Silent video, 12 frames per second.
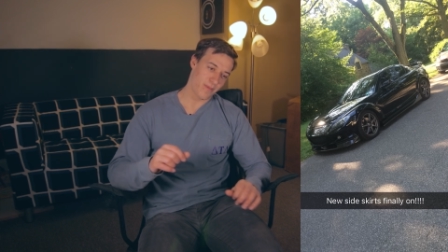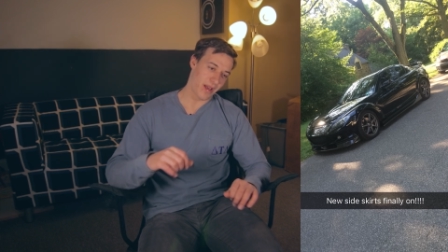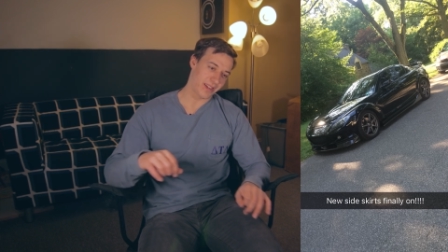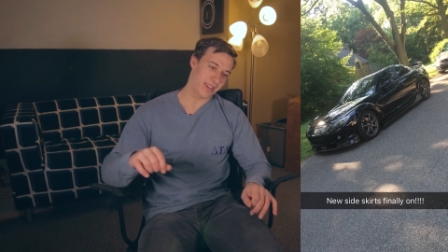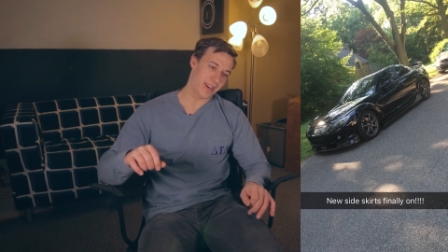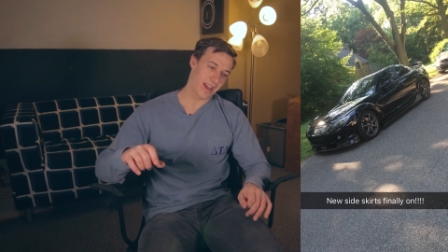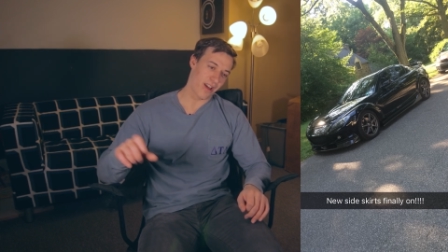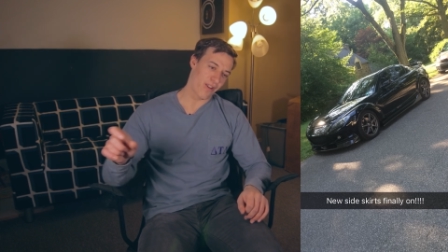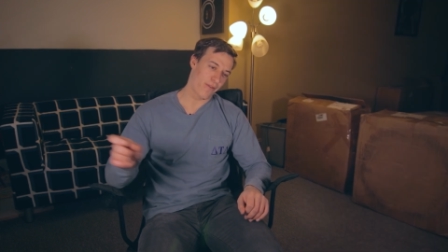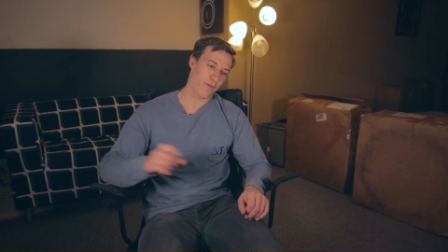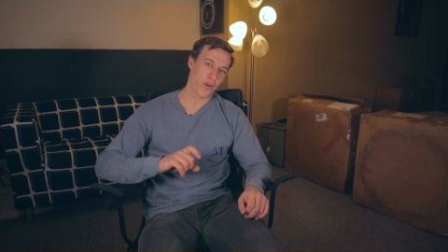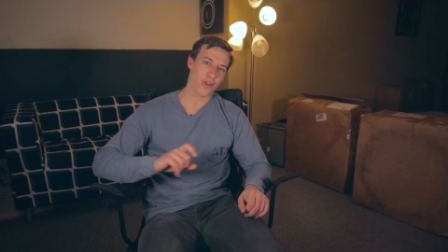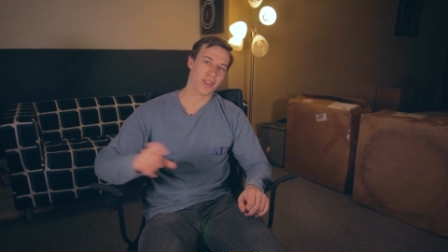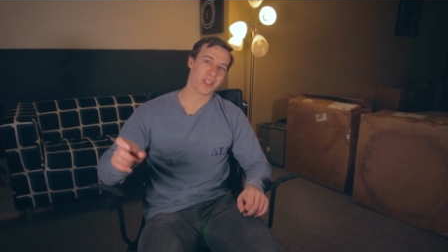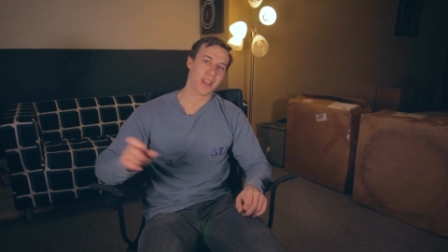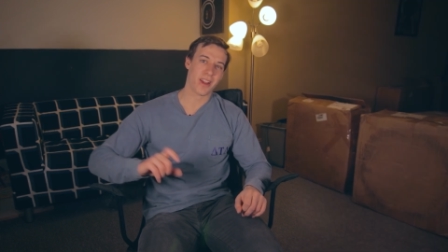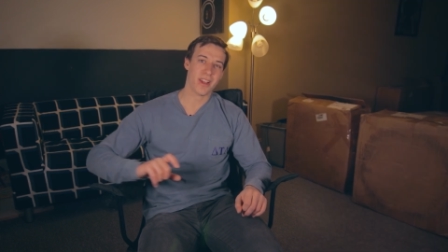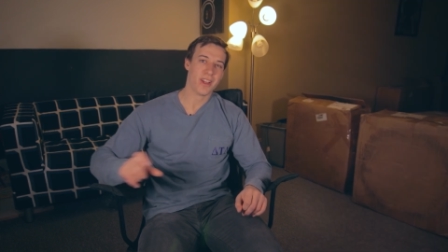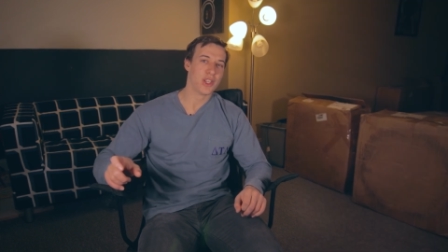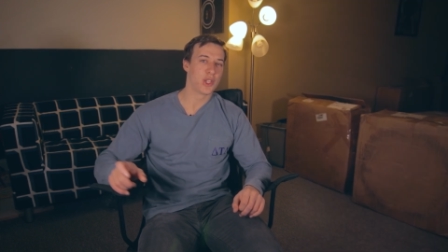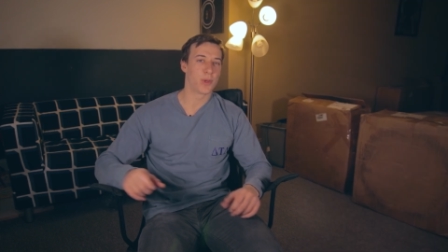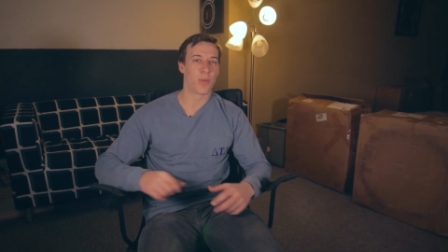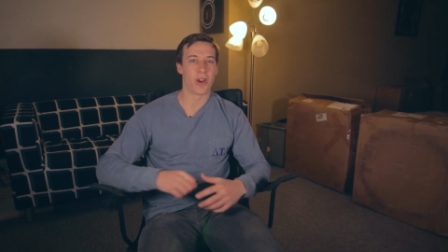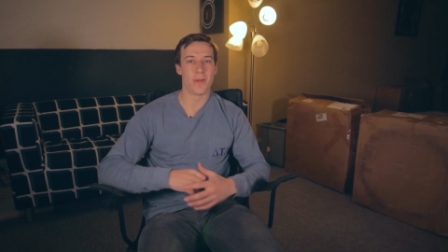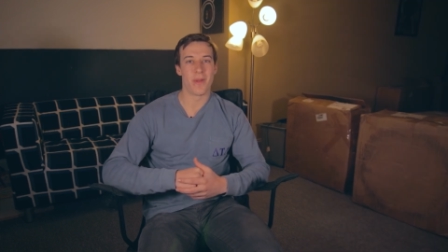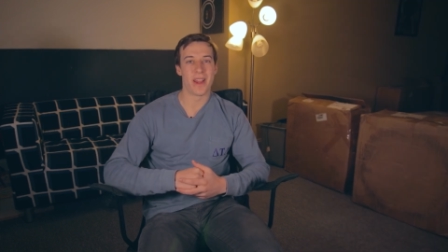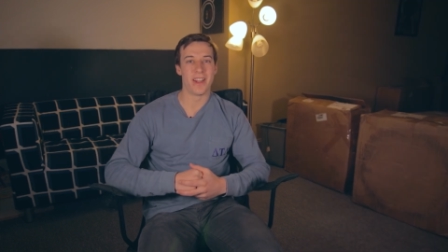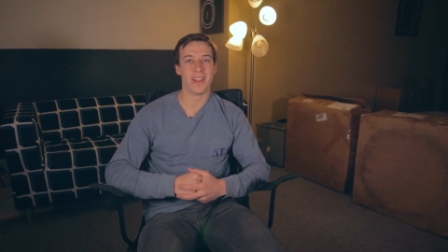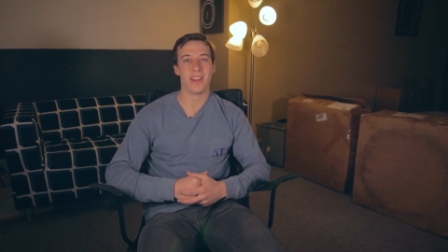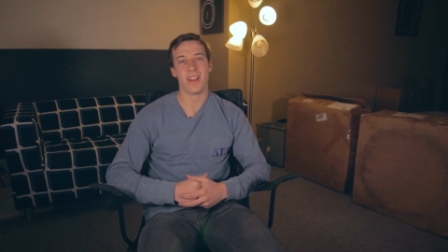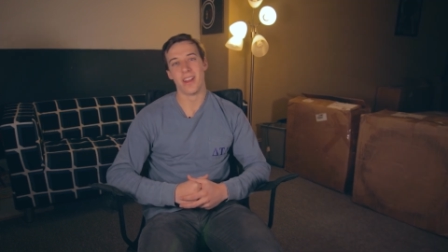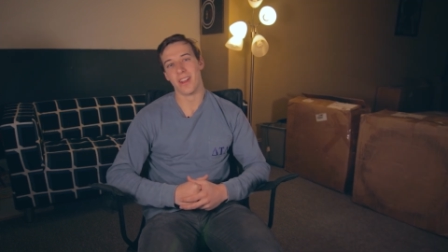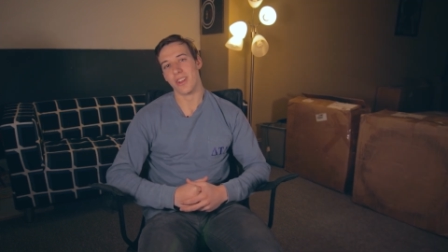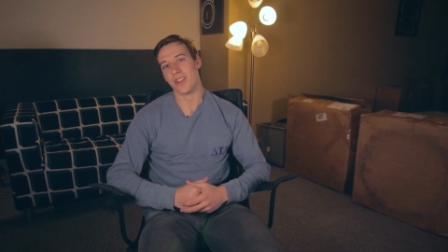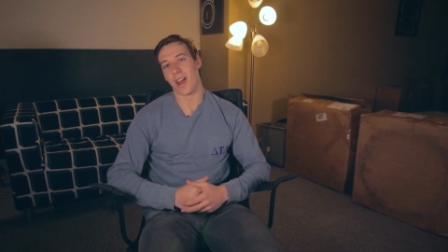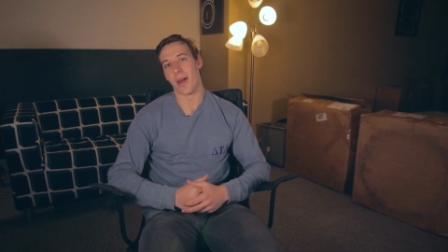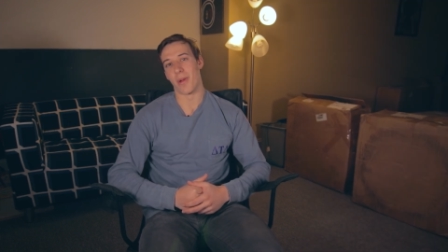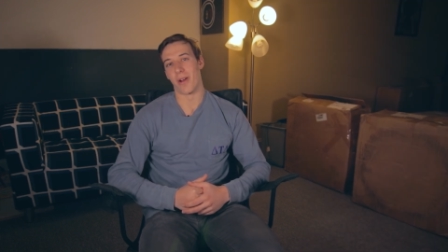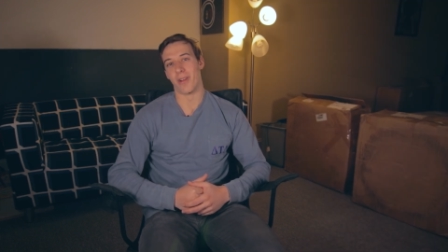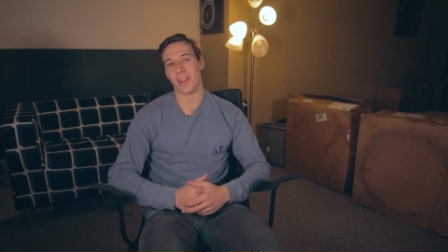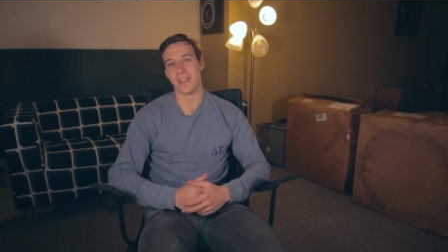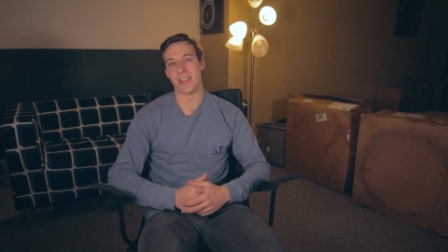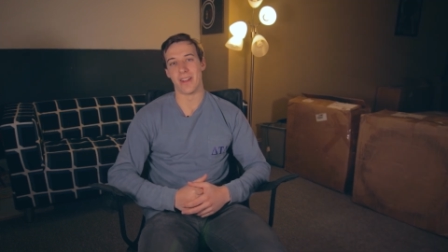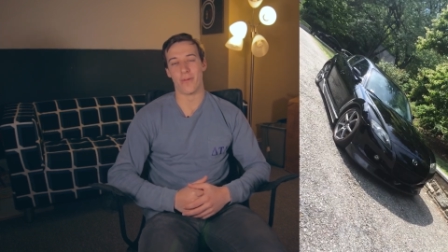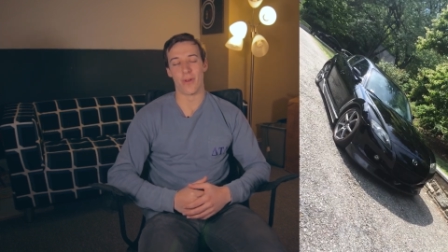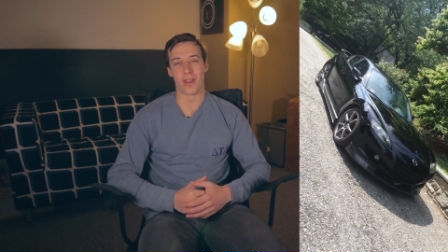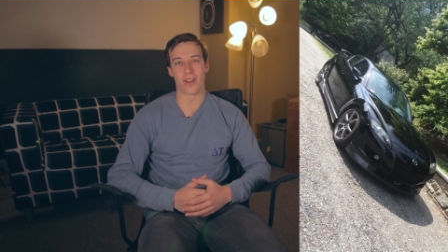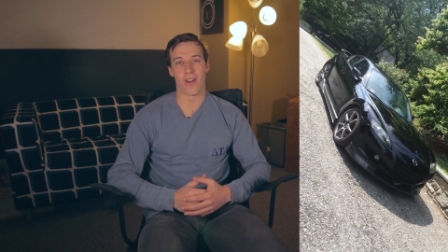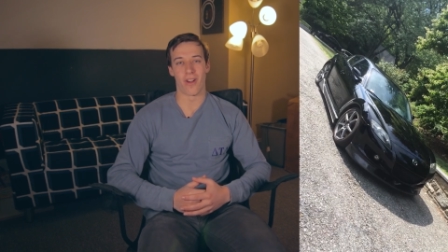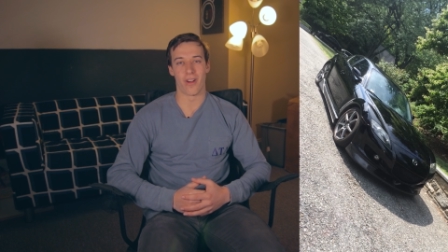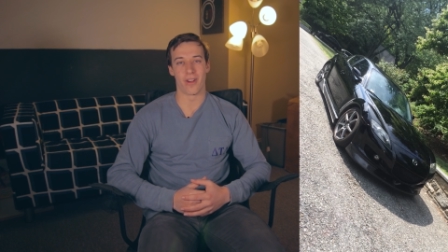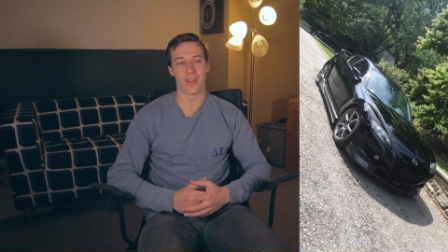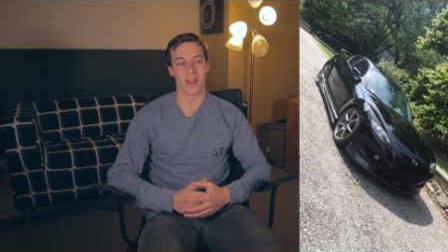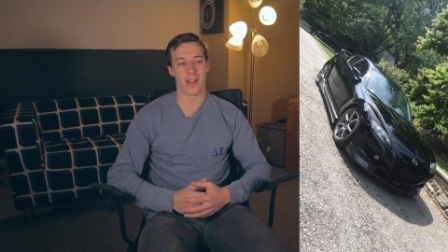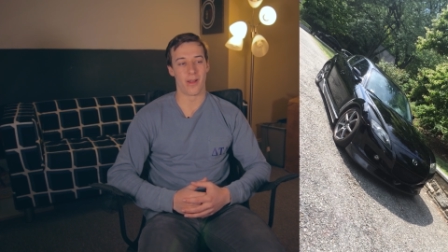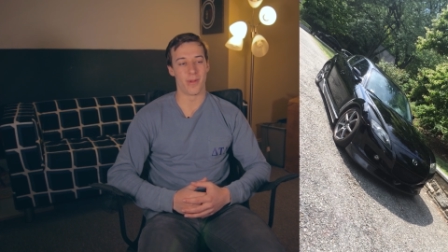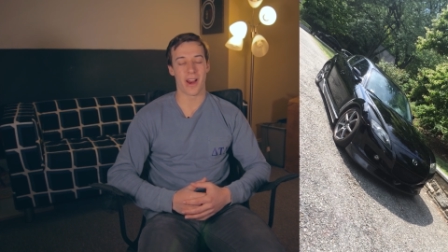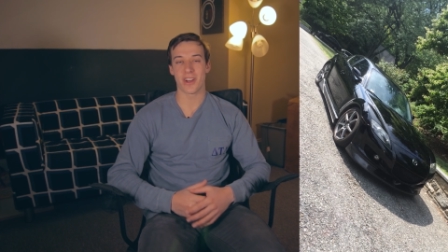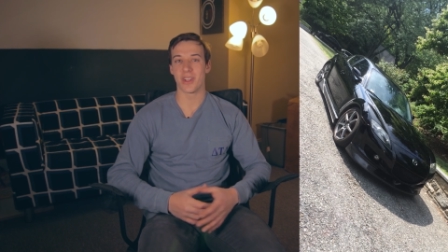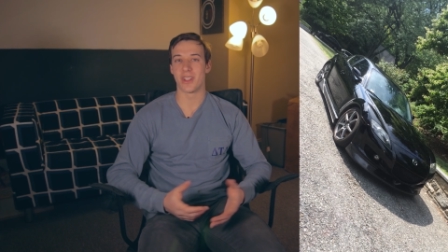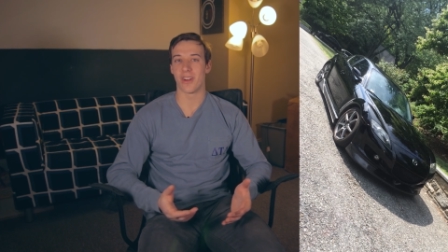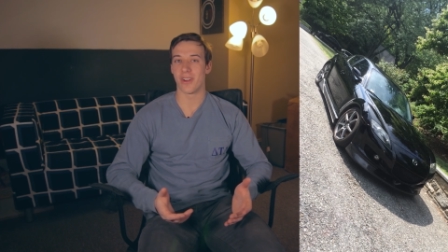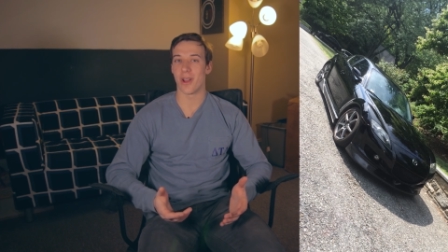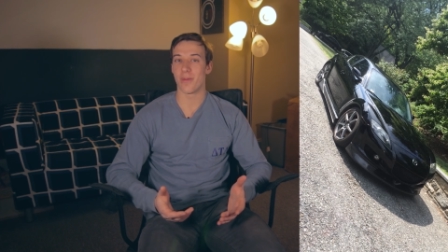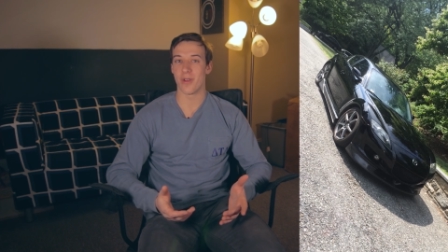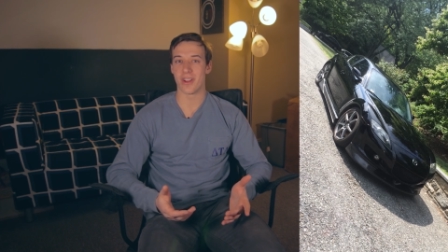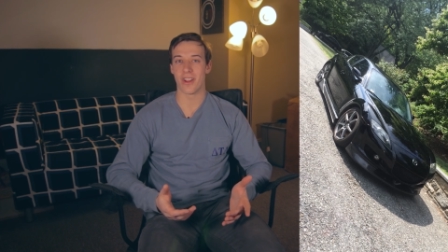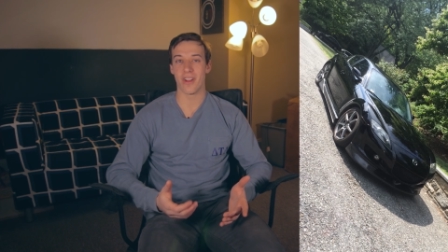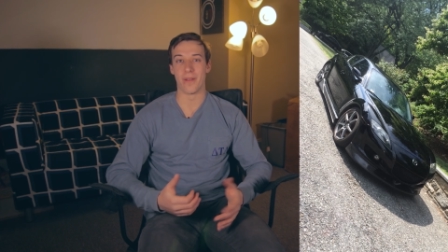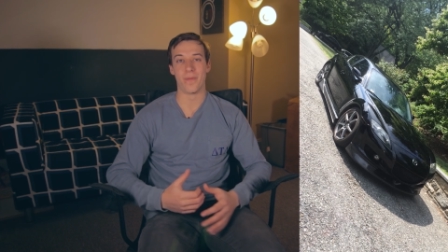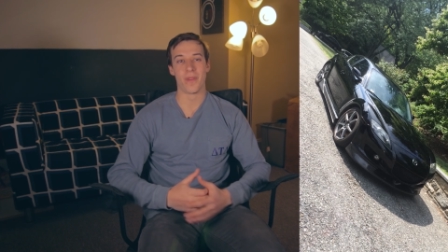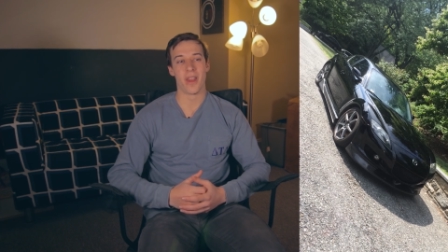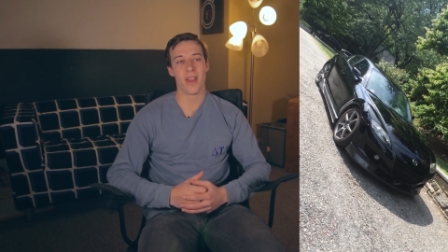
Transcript: messed it out. First spray paint job I really did for the car. Um, actually turned out pretty good.